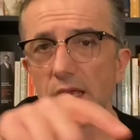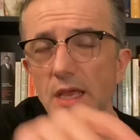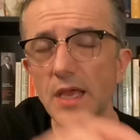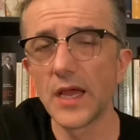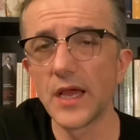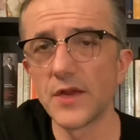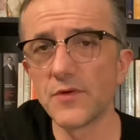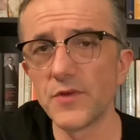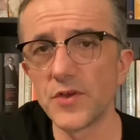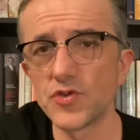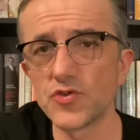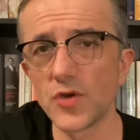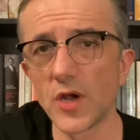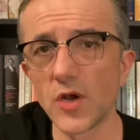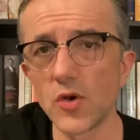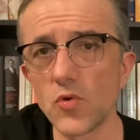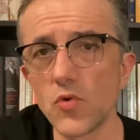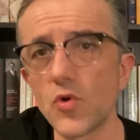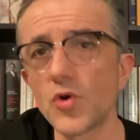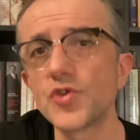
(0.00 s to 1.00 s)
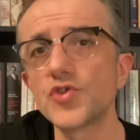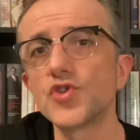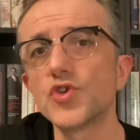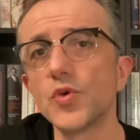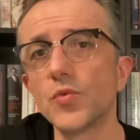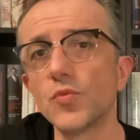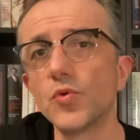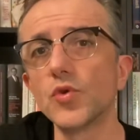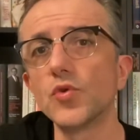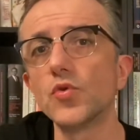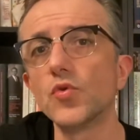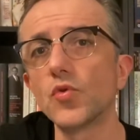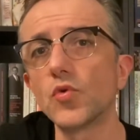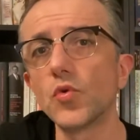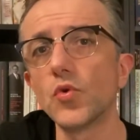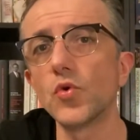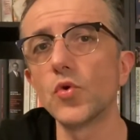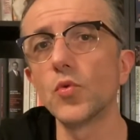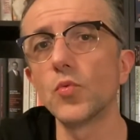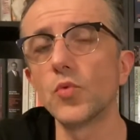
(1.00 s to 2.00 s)
regional courts, you
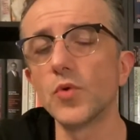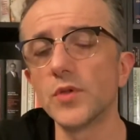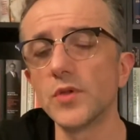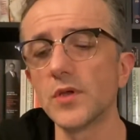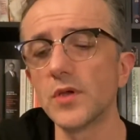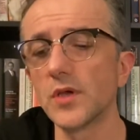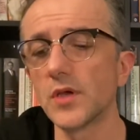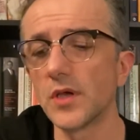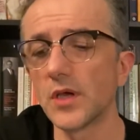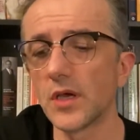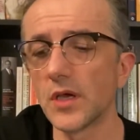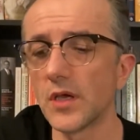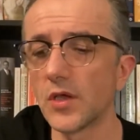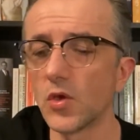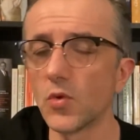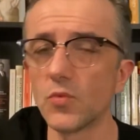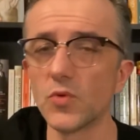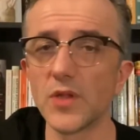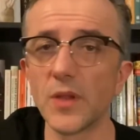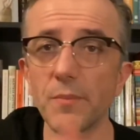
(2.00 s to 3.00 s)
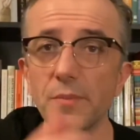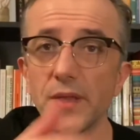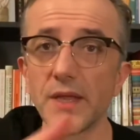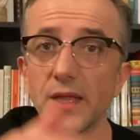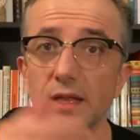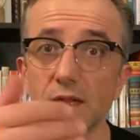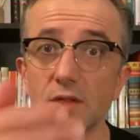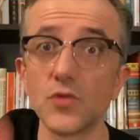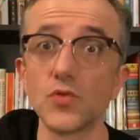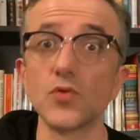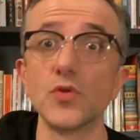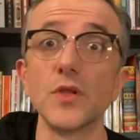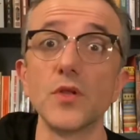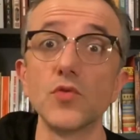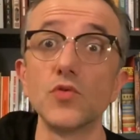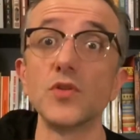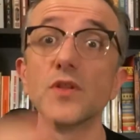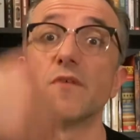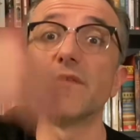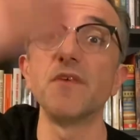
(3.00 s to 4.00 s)
would appeal
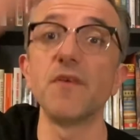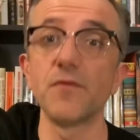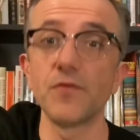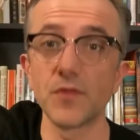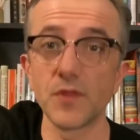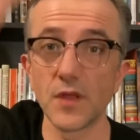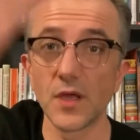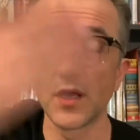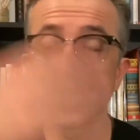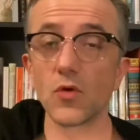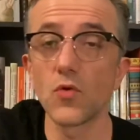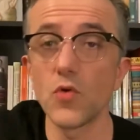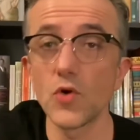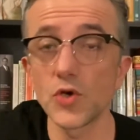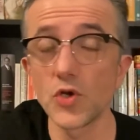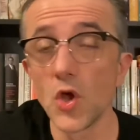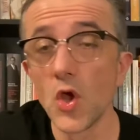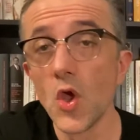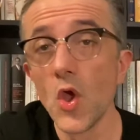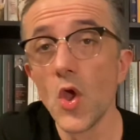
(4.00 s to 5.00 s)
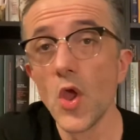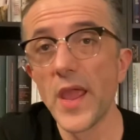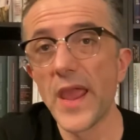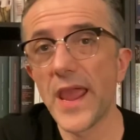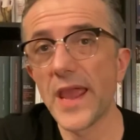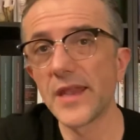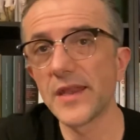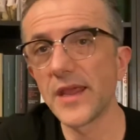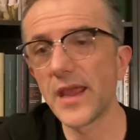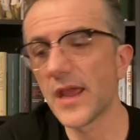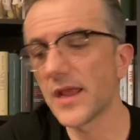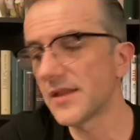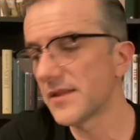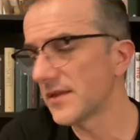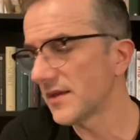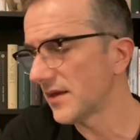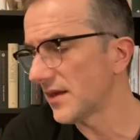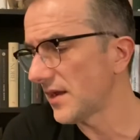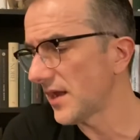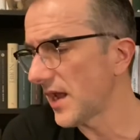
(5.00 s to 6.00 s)
to the fifth court, and
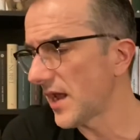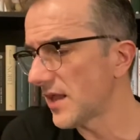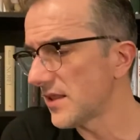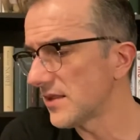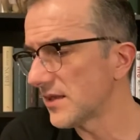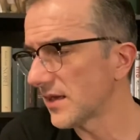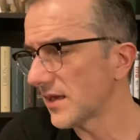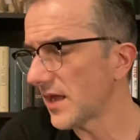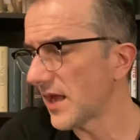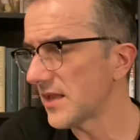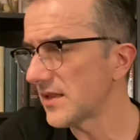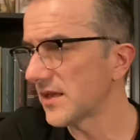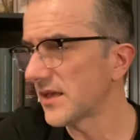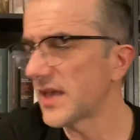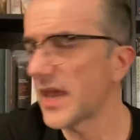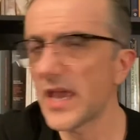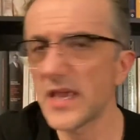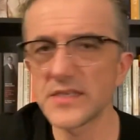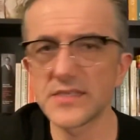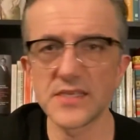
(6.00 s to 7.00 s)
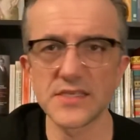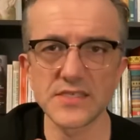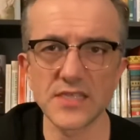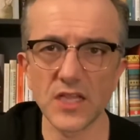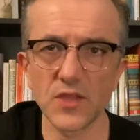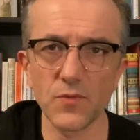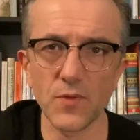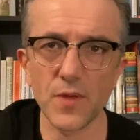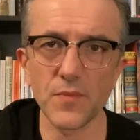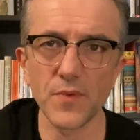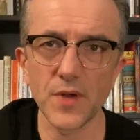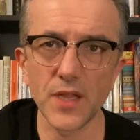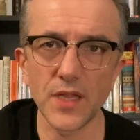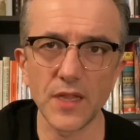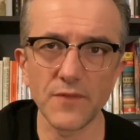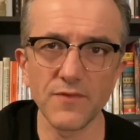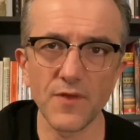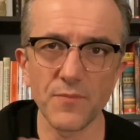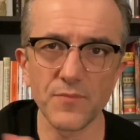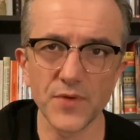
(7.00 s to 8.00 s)
the cases that were
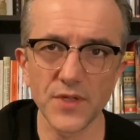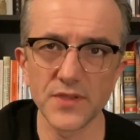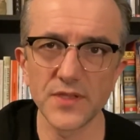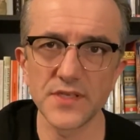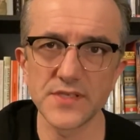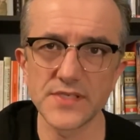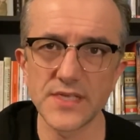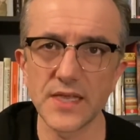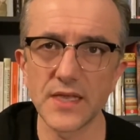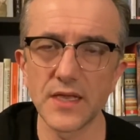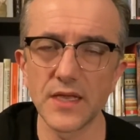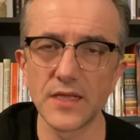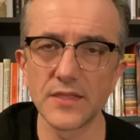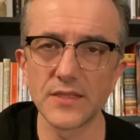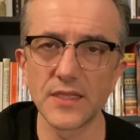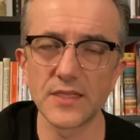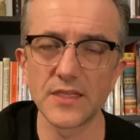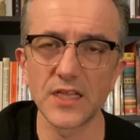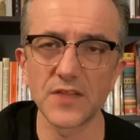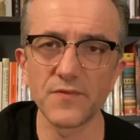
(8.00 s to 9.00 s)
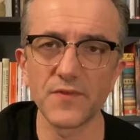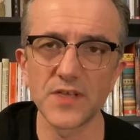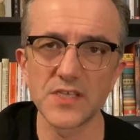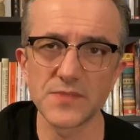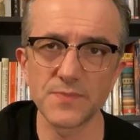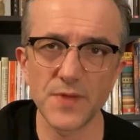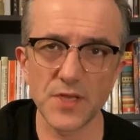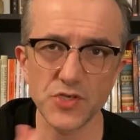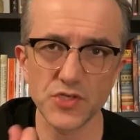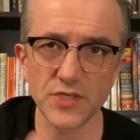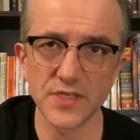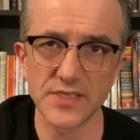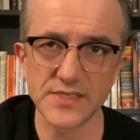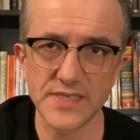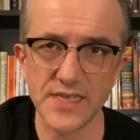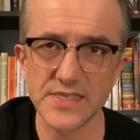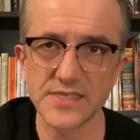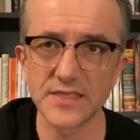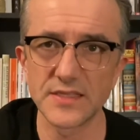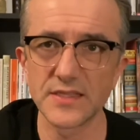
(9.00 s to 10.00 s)
pretty that were especially
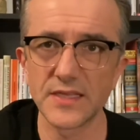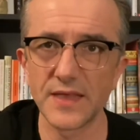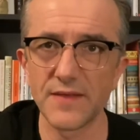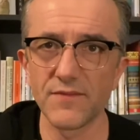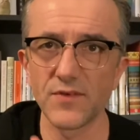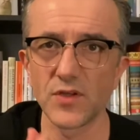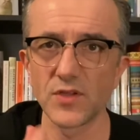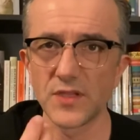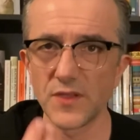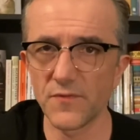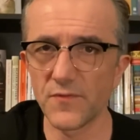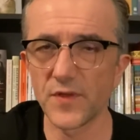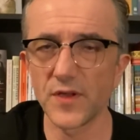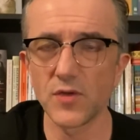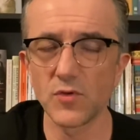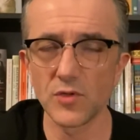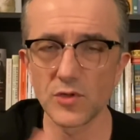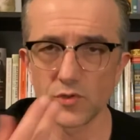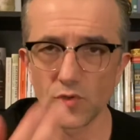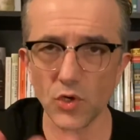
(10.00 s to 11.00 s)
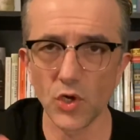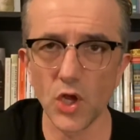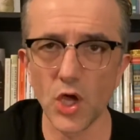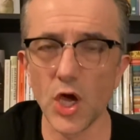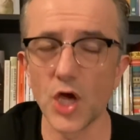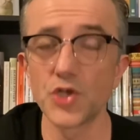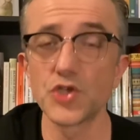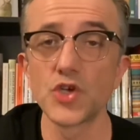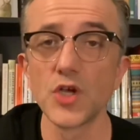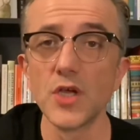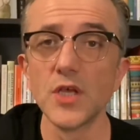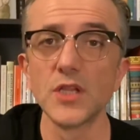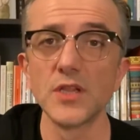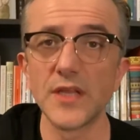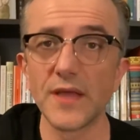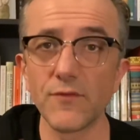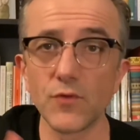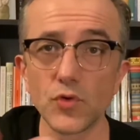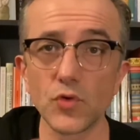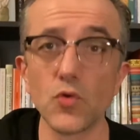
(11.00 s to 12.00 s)
sensitive, difficult, or large,
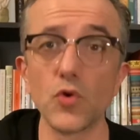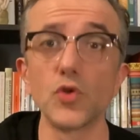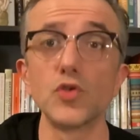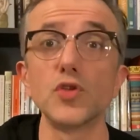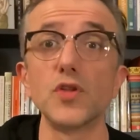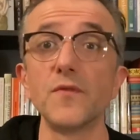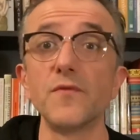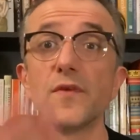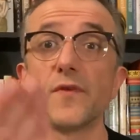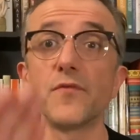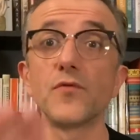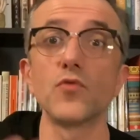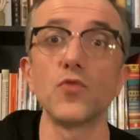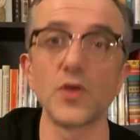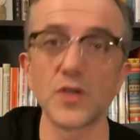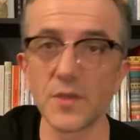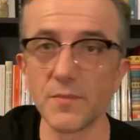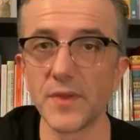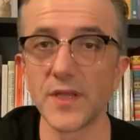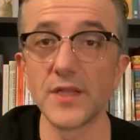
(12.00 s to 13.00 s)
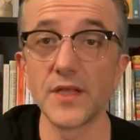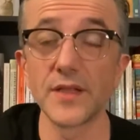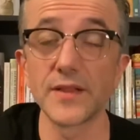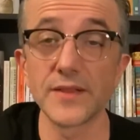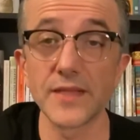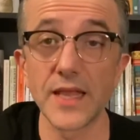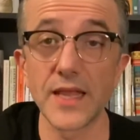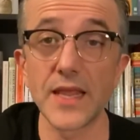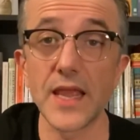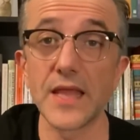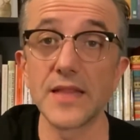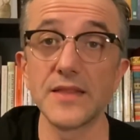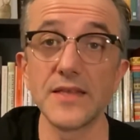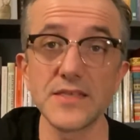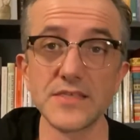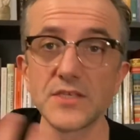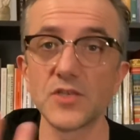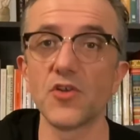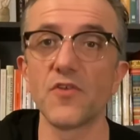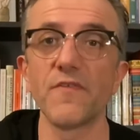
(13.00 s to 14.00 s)
they would go to the fifth court immediately. And
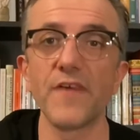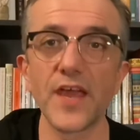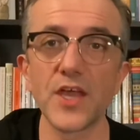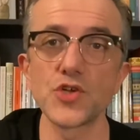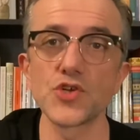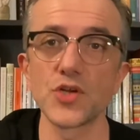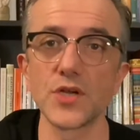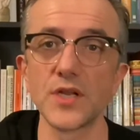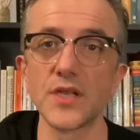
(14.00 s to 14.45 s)
this innovation